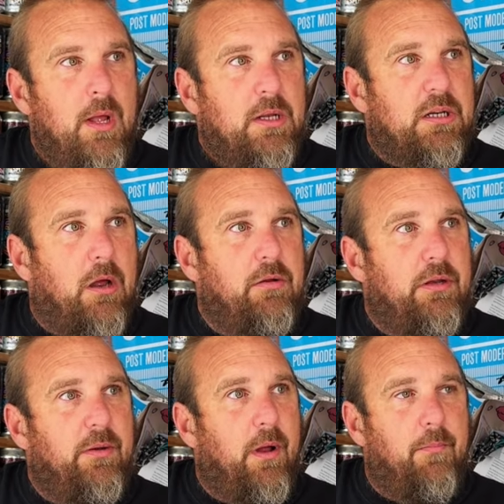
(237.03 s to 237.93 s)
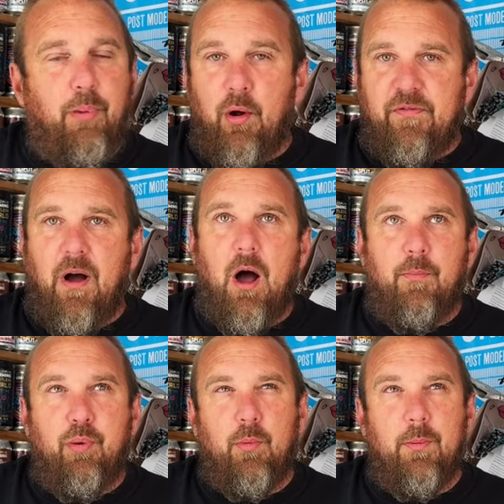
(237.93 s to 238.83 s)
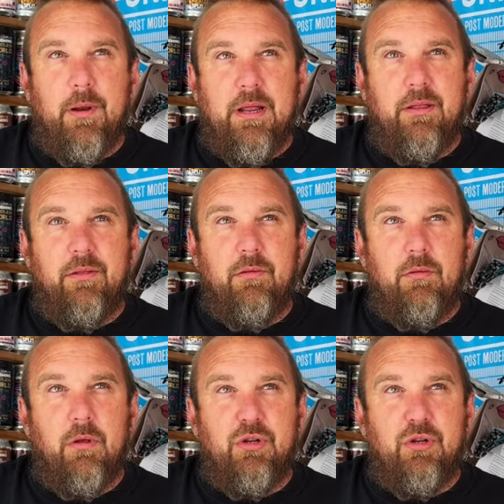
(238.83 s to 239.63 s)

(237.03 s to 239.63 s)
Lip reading: So, and by far, probably the